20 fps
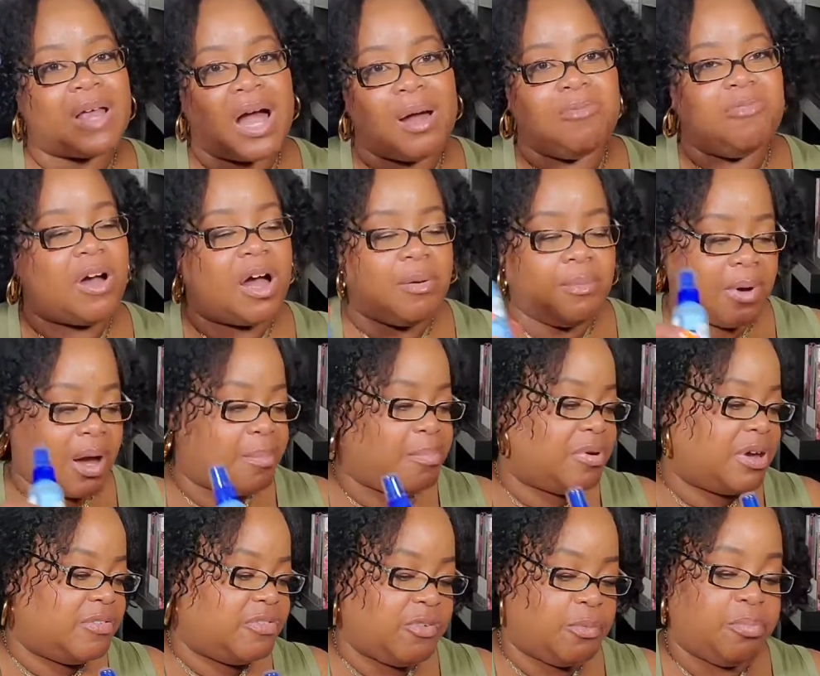I
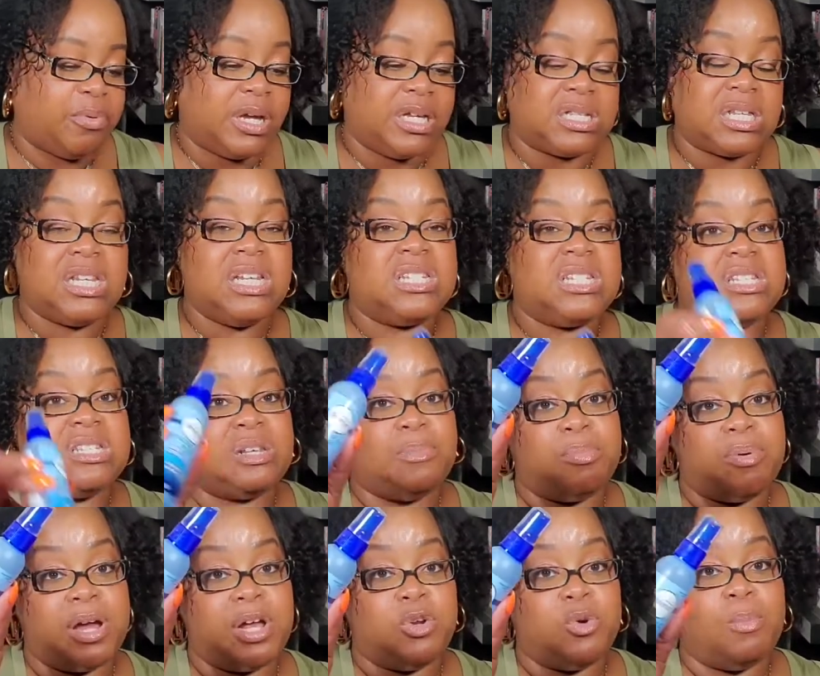bring Febreze. And this is a
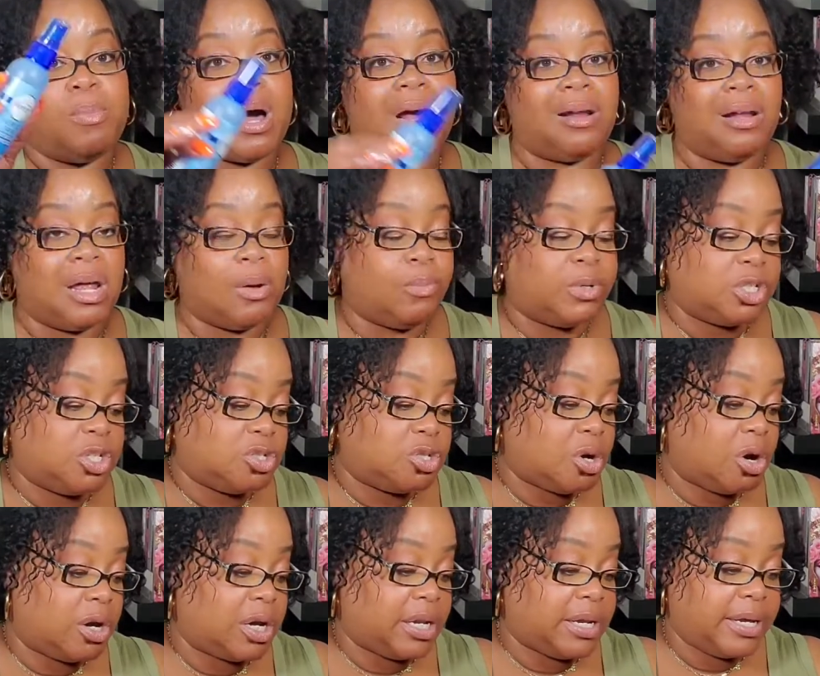brand new bottle I went to
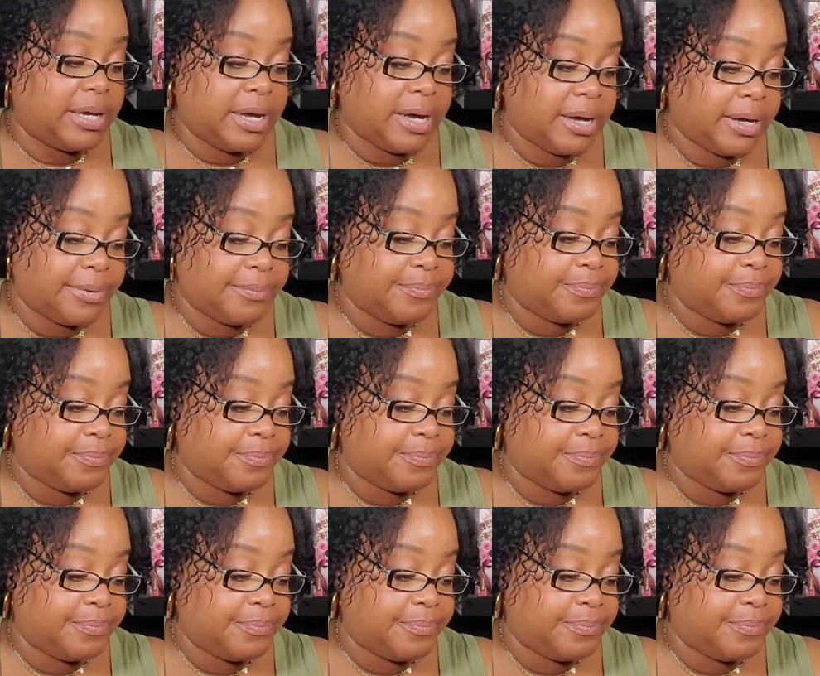Target and got.